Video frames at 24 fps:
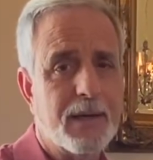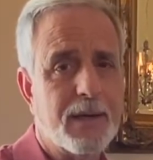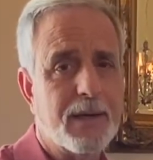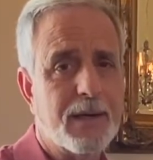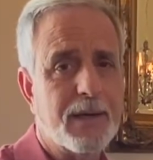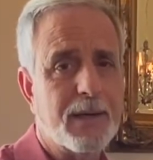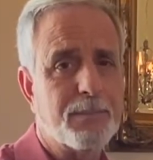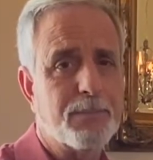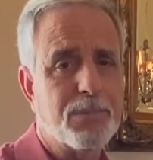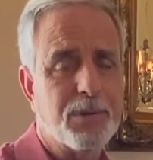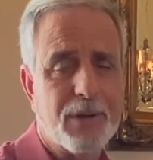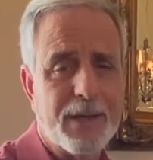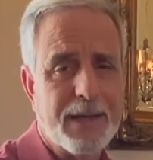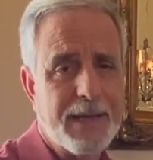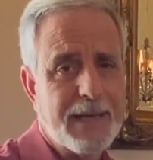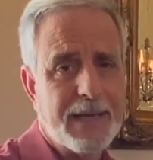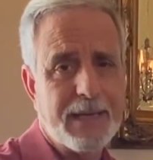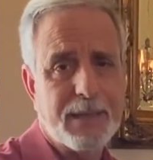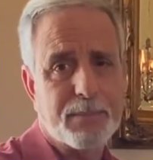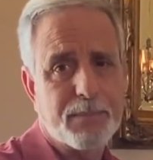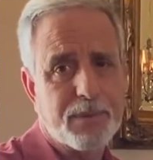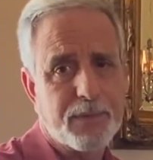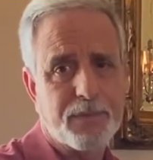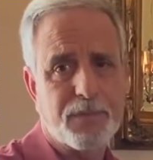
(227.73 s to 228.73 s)

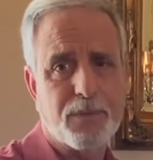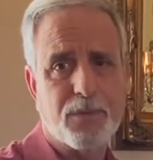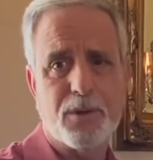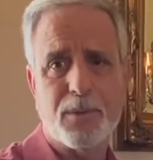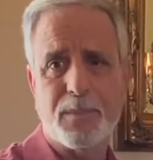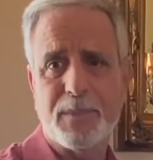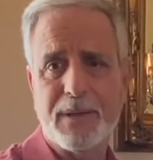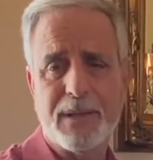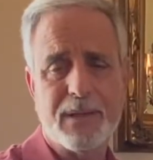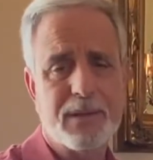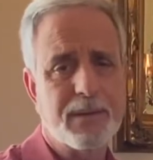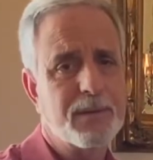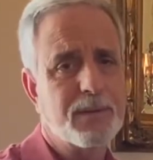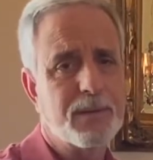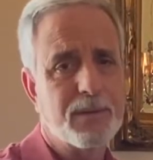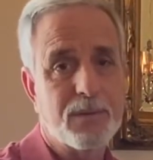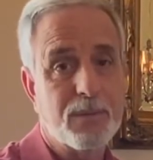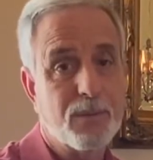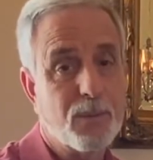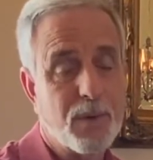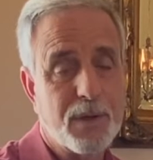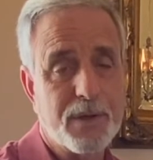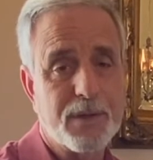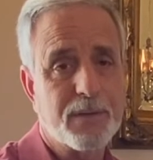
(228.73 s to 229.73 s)
Playing and performing,
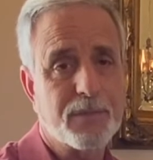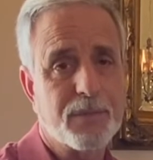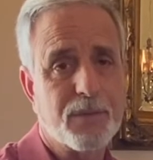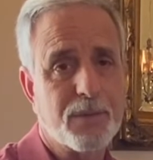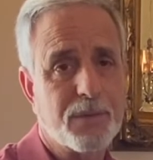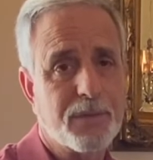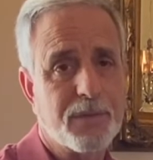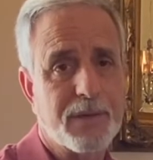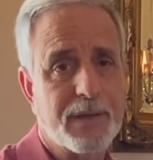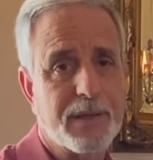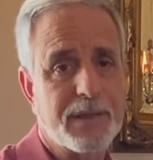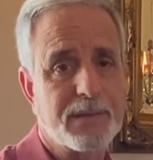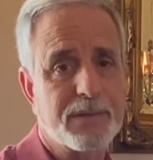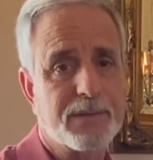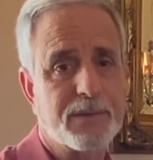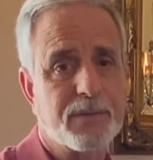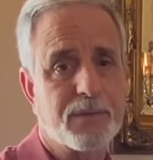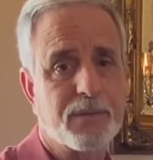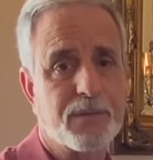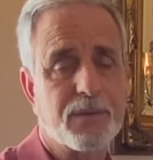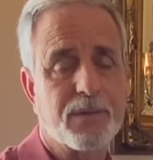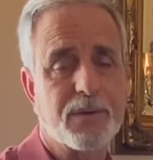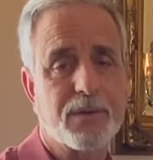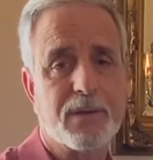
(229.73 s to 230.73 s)
wonderful things
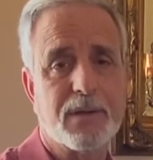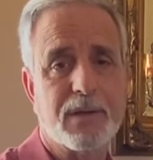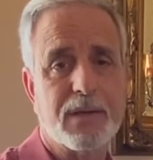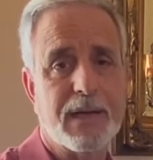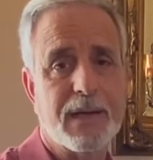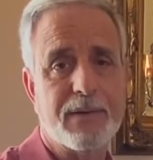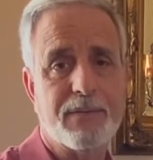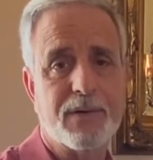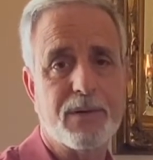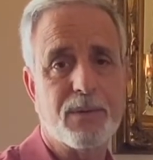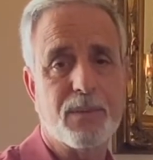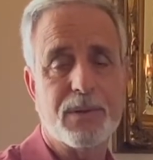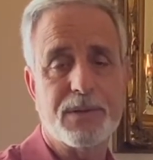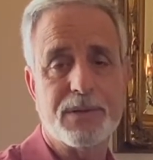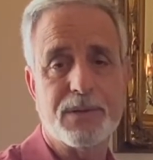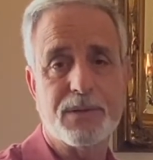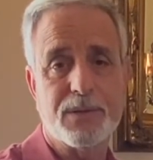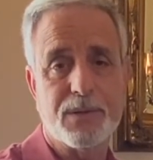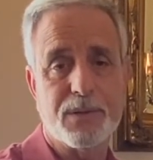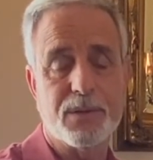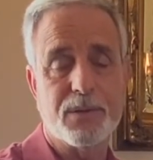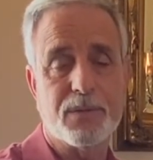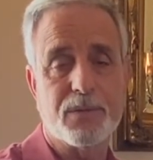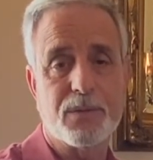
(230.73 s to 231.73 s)
for everyone to
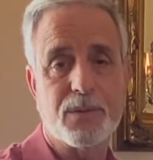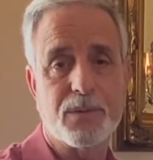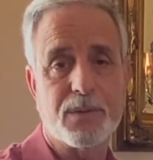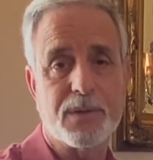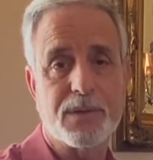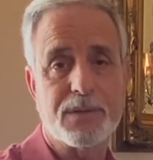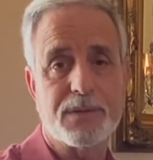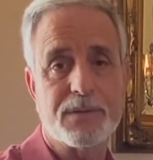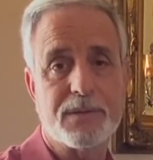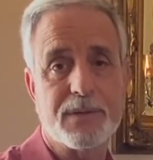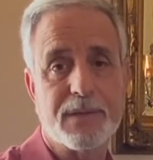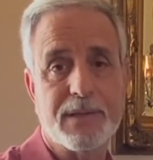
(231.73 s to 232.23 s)
do, of course,